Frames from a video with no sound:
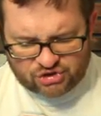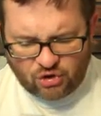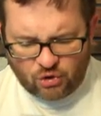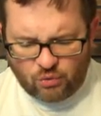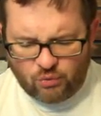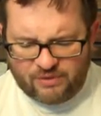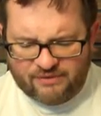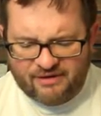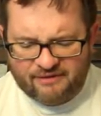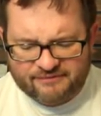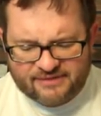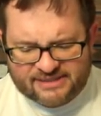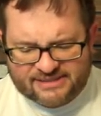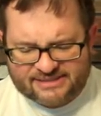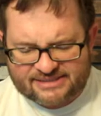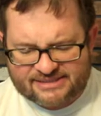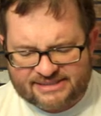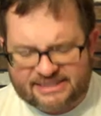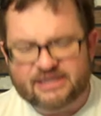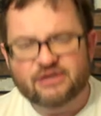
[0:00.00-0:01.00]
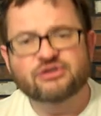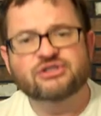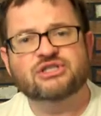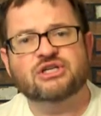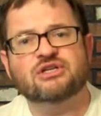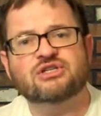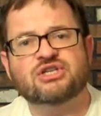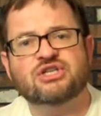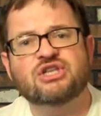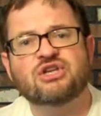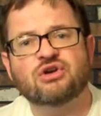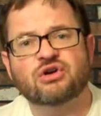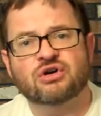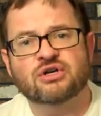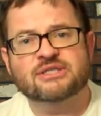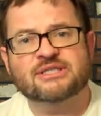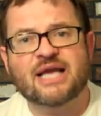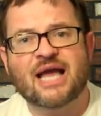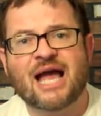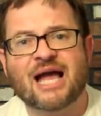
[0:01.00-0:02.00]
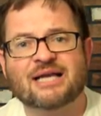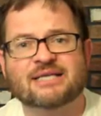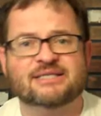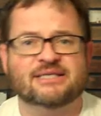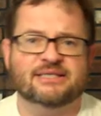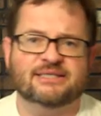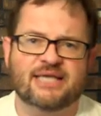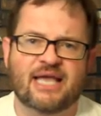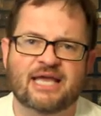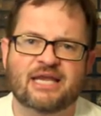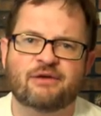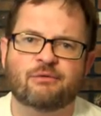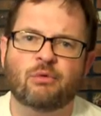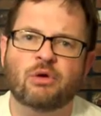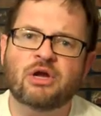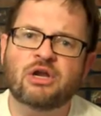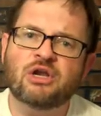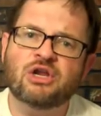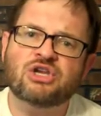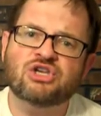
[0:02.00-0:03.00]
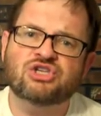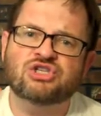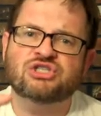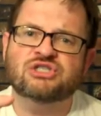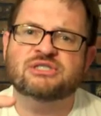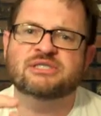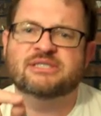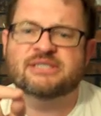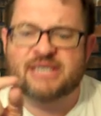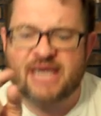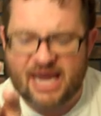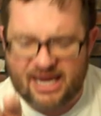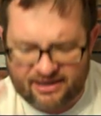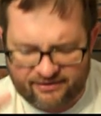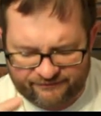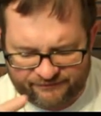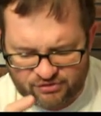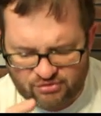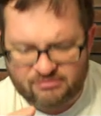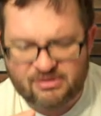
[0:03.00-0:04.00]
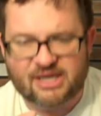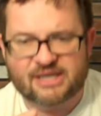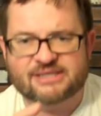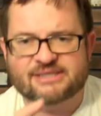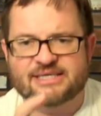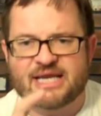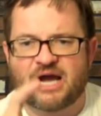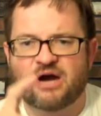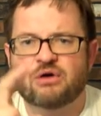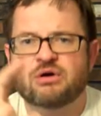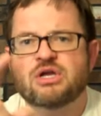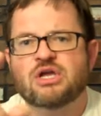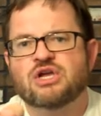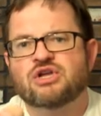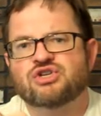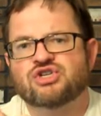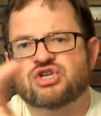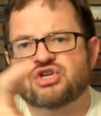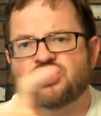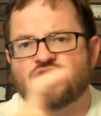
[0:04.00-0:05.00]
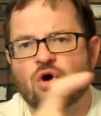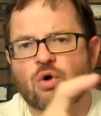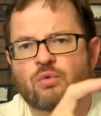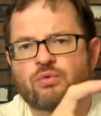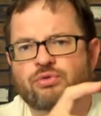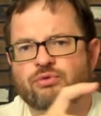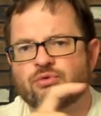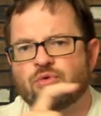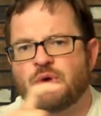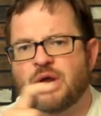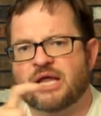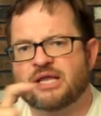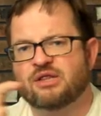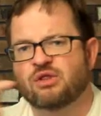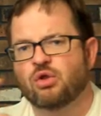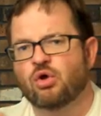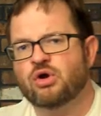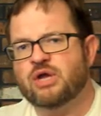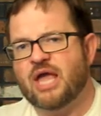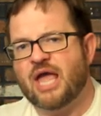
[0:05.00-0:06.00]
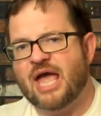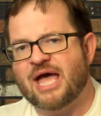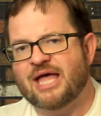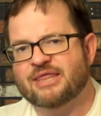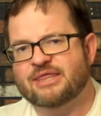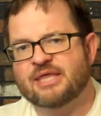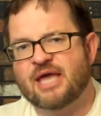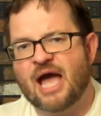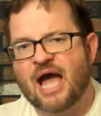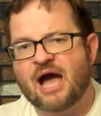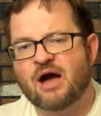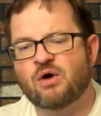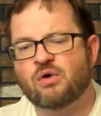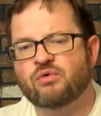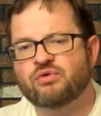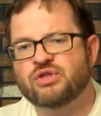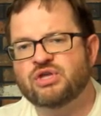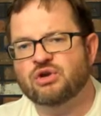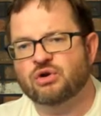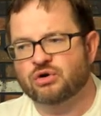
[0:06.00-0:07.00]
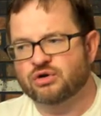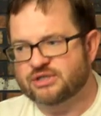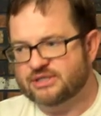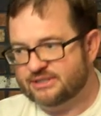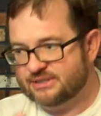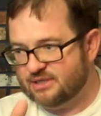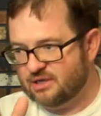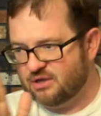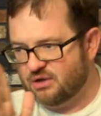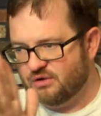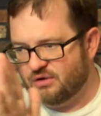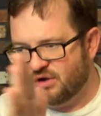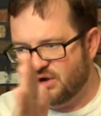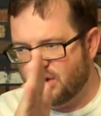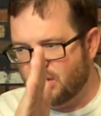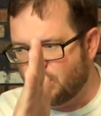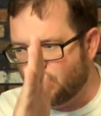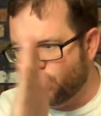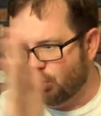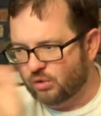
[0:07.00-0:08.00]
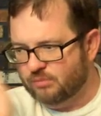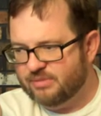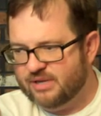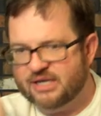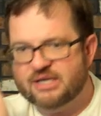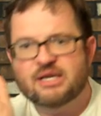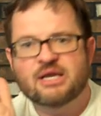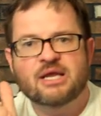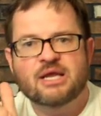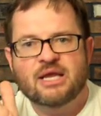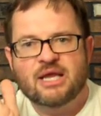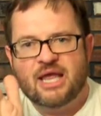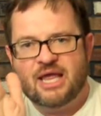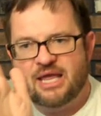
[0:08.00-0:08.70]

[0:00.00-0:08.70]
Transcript: So we got this tilt to the Earth's axis, and we're going to take a few minutes now to go through and look at the, how the Earth's orbit,